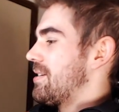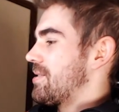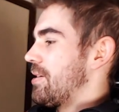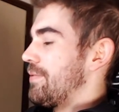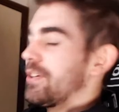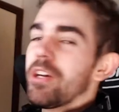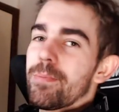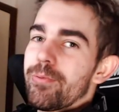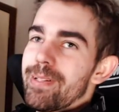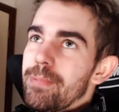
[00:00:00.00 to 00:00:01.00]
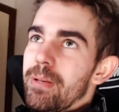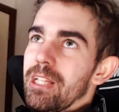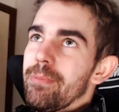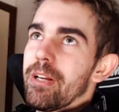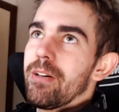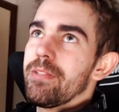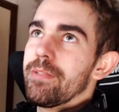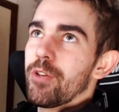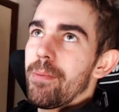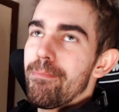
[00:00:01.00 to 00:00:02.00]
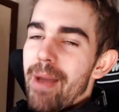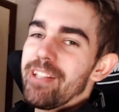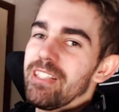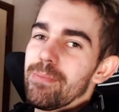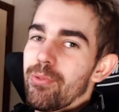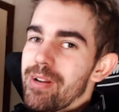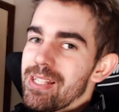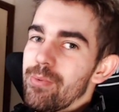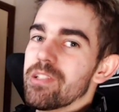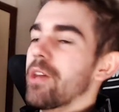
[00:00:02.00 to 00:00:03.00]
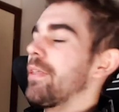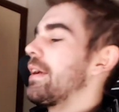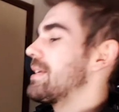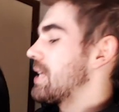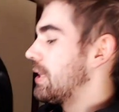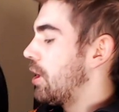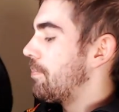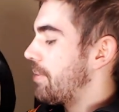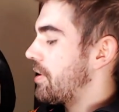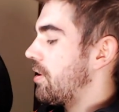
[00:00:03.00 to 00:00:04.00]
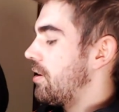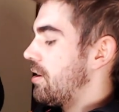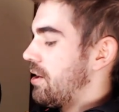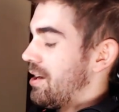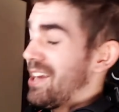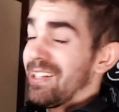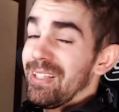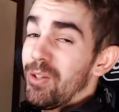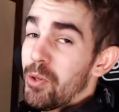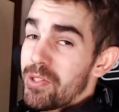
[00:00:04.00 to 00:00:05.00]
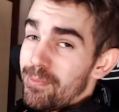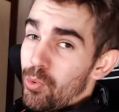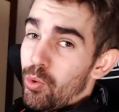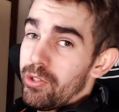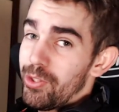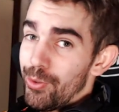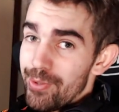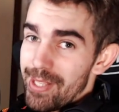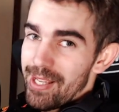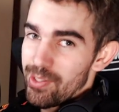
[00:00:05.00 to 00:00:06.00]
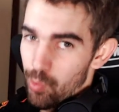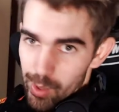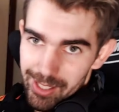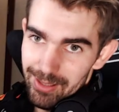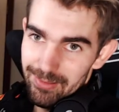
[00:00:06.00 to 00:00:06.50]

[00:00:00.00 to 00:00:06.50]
So if you're going to press the pit limiter, you've got to manually press it, which I think is a lot better and a lot more use as well.